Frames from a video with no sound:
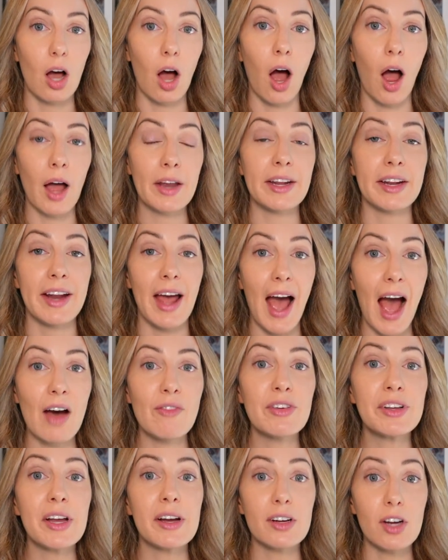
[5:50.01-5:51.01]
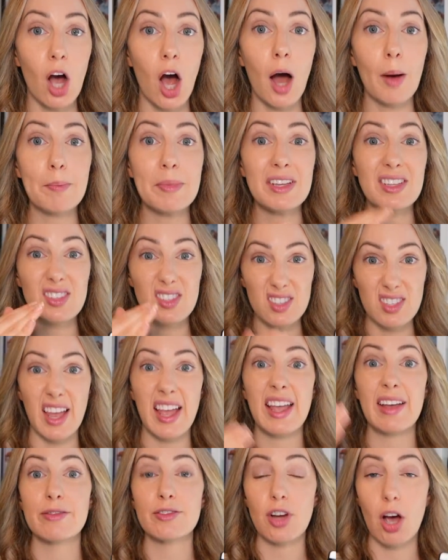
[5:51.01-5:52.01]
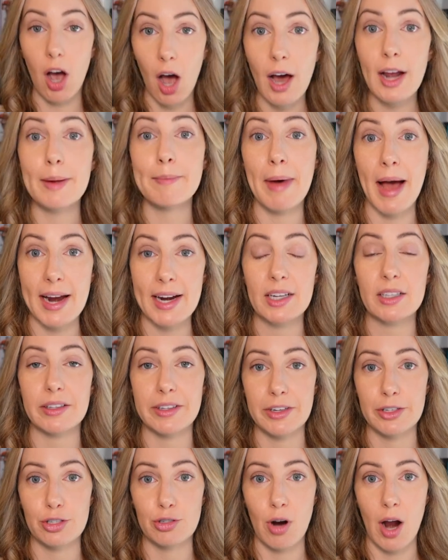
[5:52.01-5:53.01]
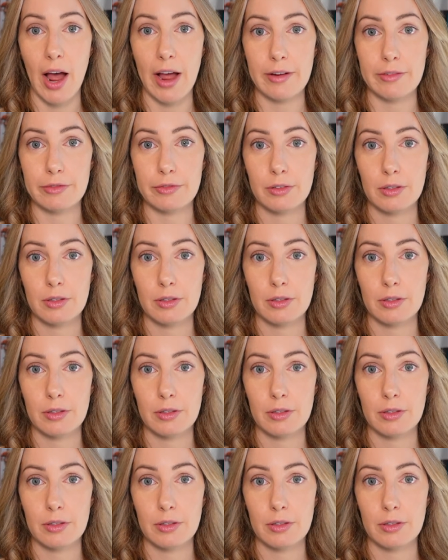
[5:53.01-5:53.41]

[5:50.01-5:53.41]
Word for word: on and having a copy saved automatically to Drive.